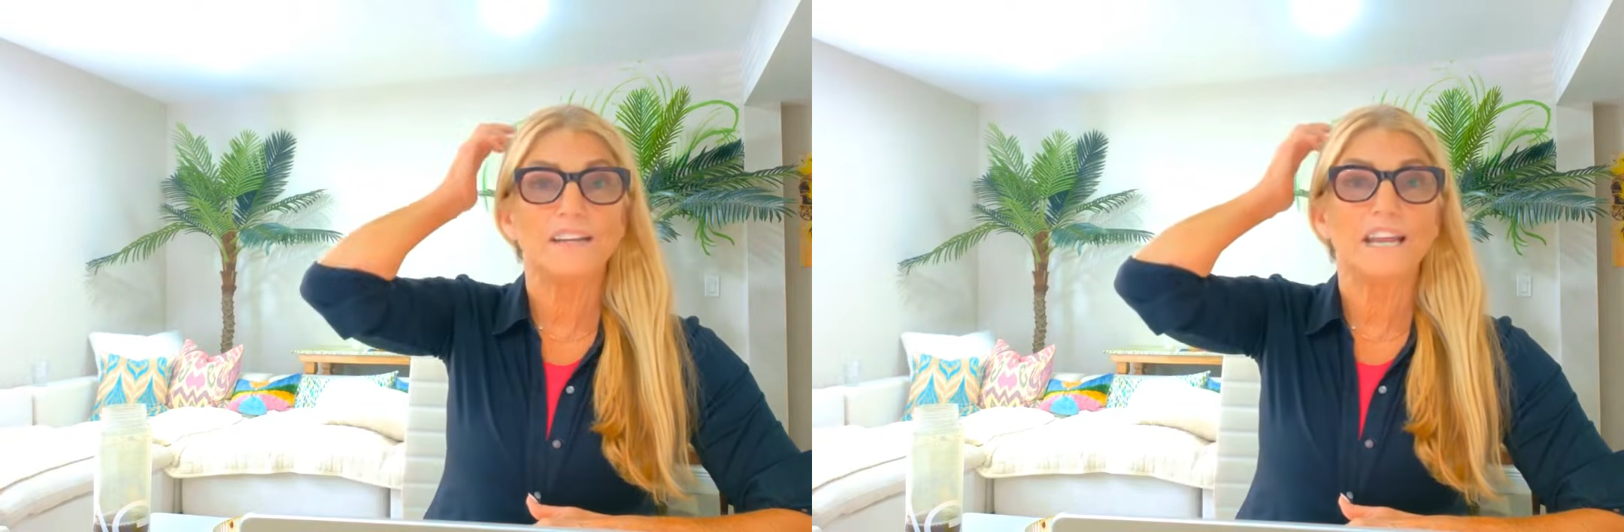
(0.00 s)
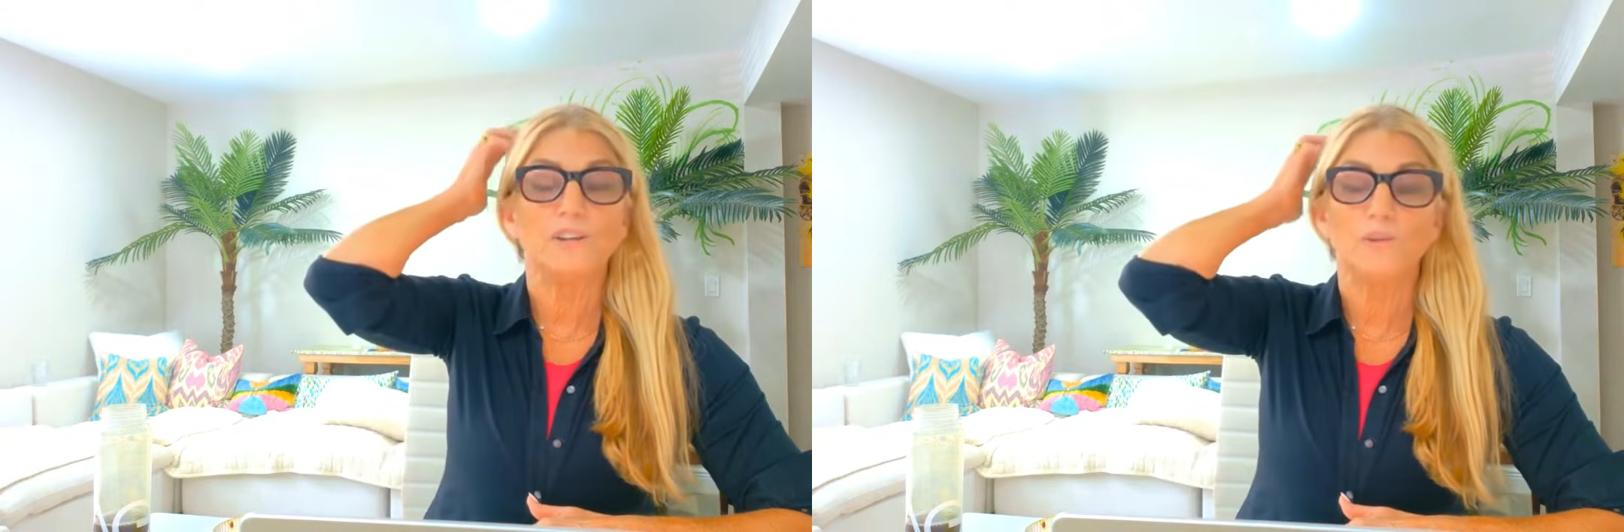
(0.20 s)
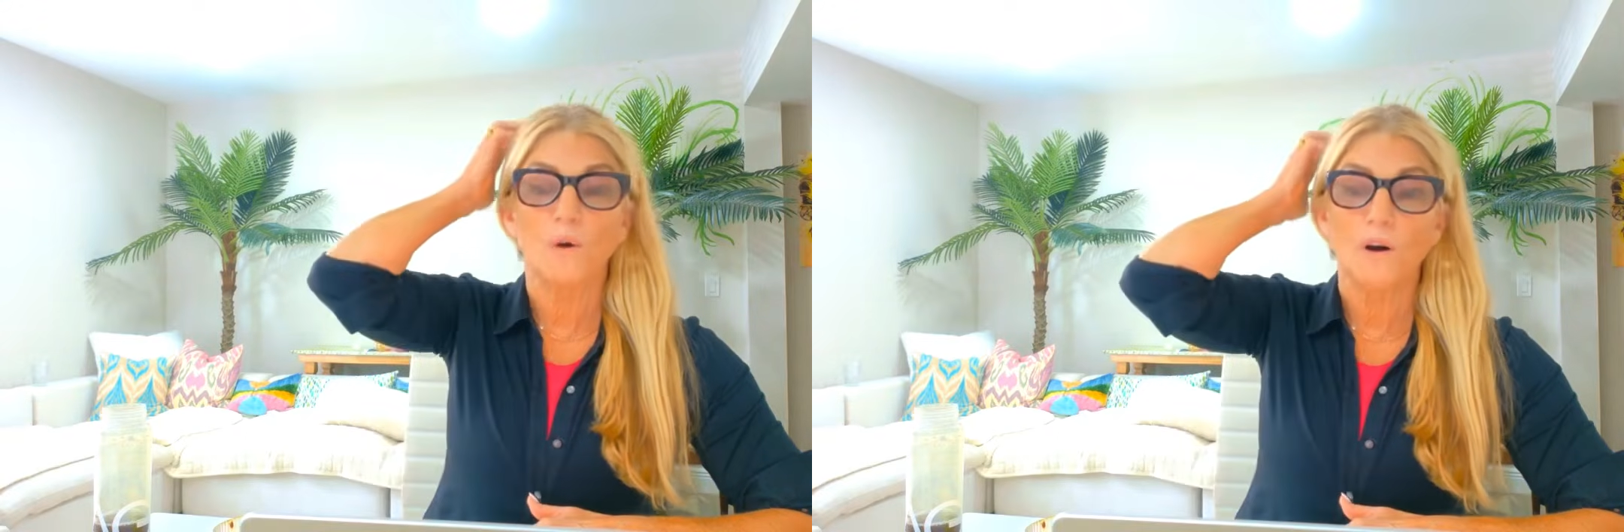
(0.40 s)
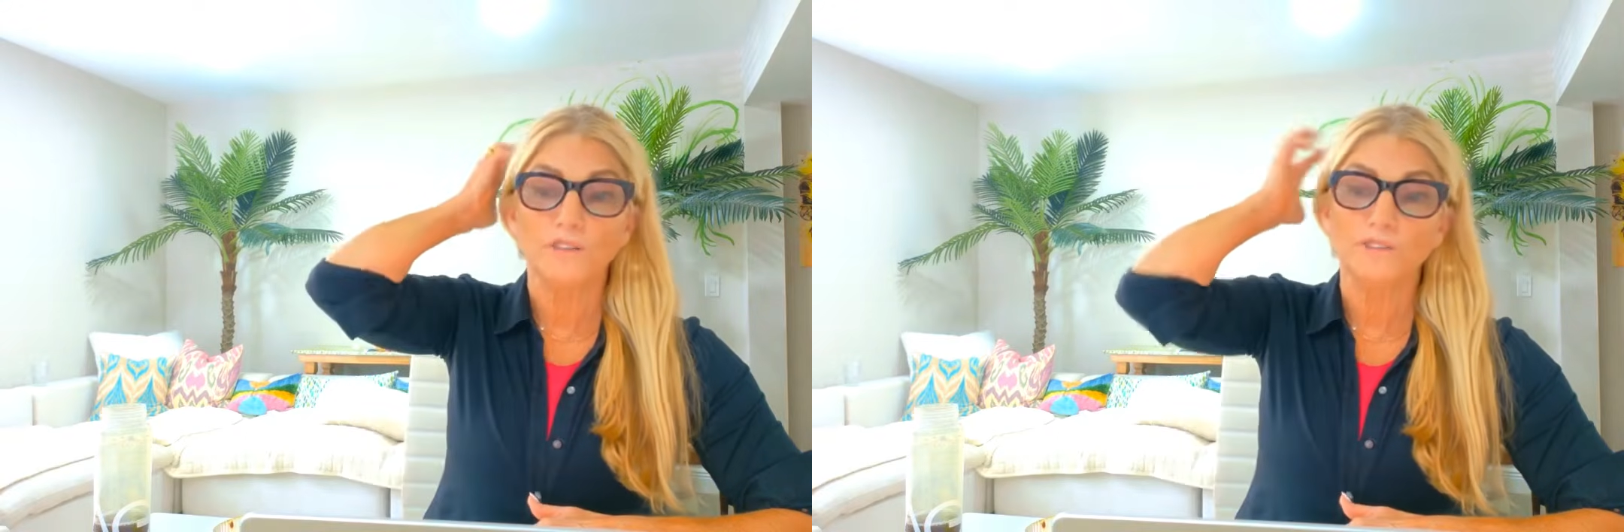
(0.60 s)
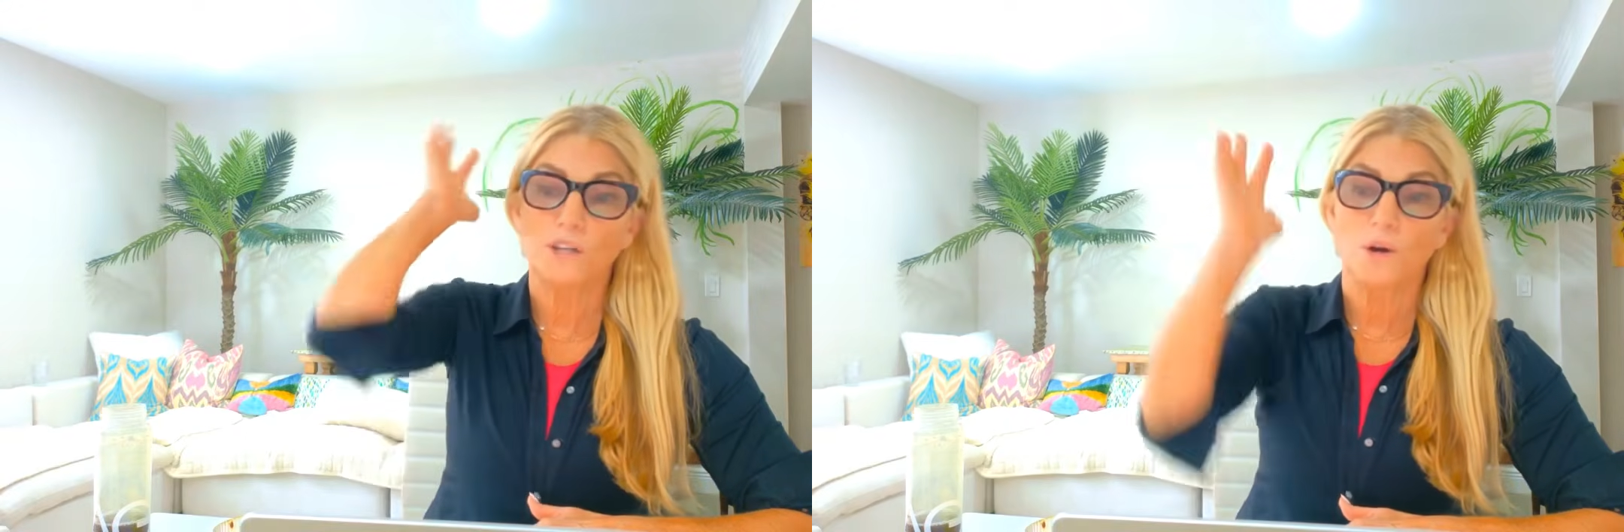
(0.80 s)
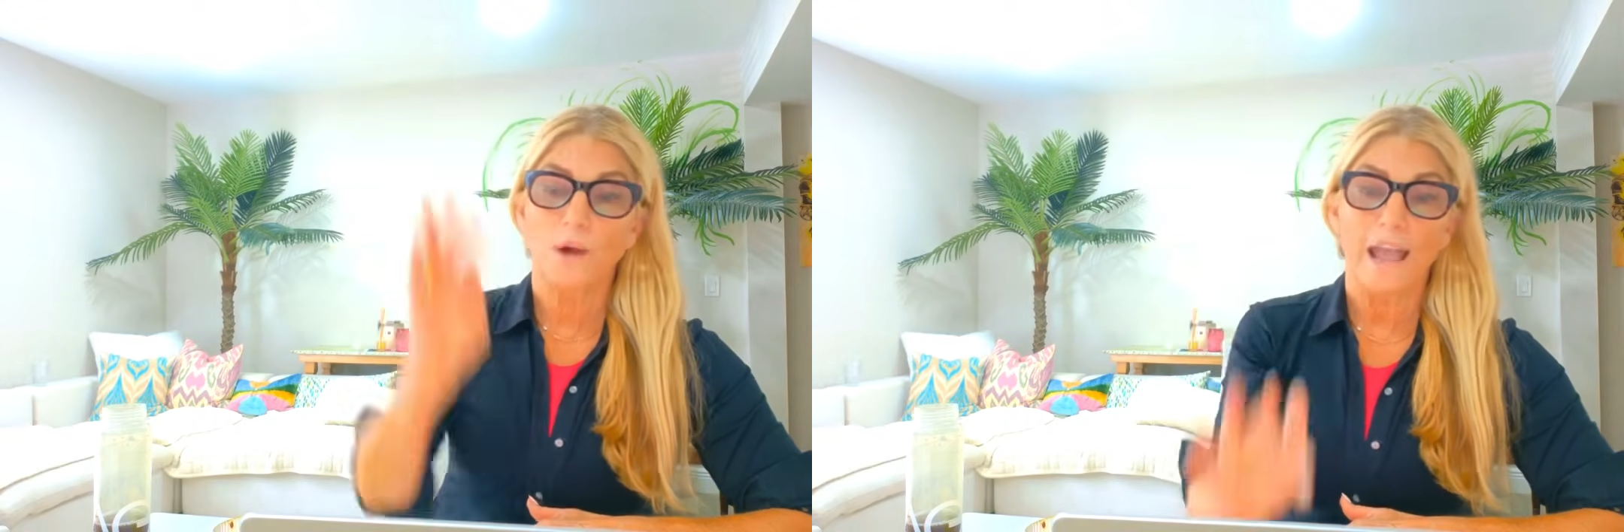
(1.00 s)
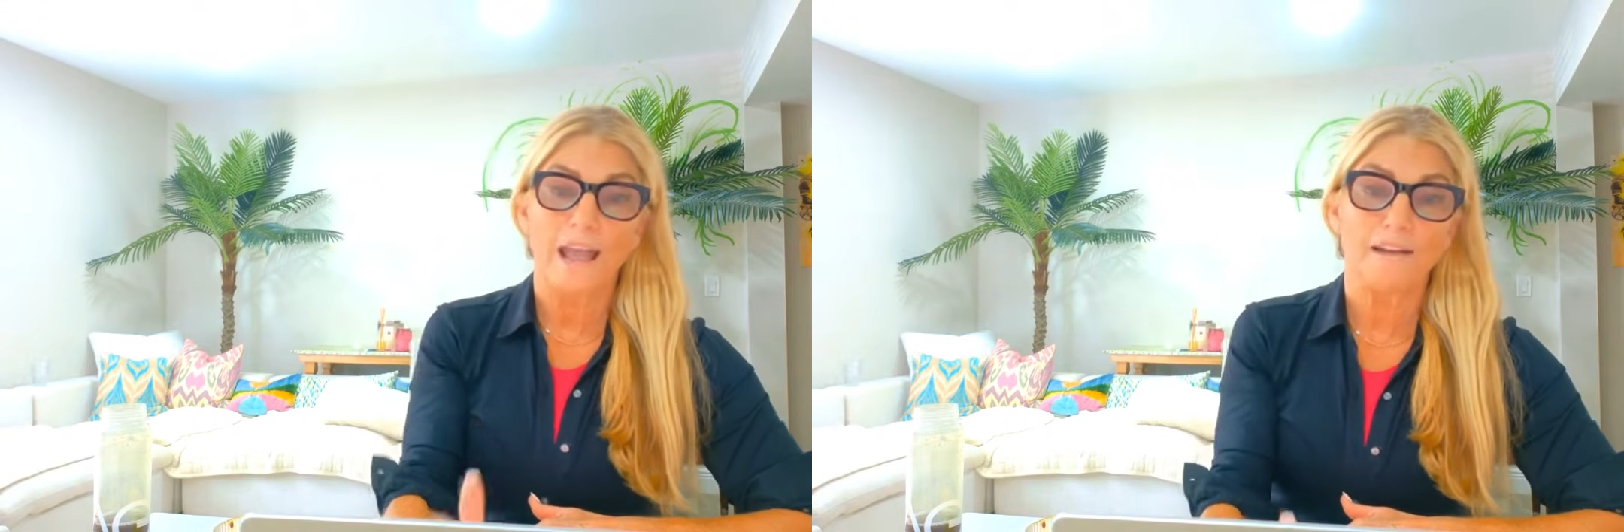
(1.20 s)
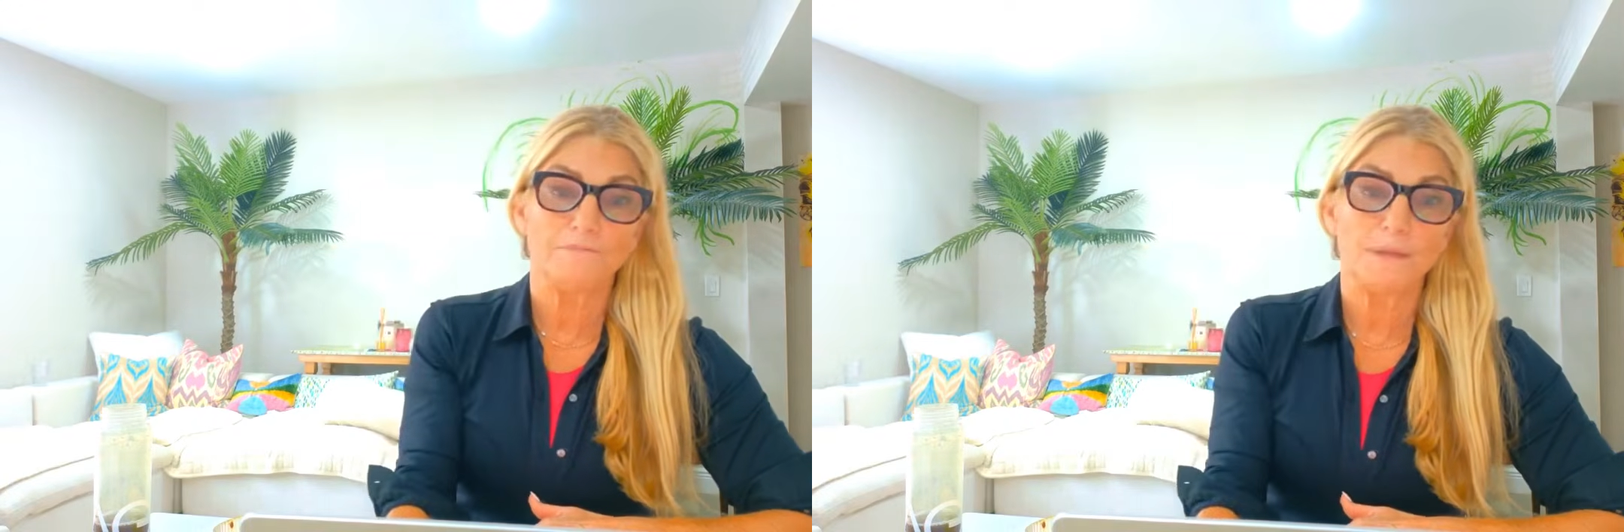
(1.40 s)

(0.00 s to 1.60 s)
and you also have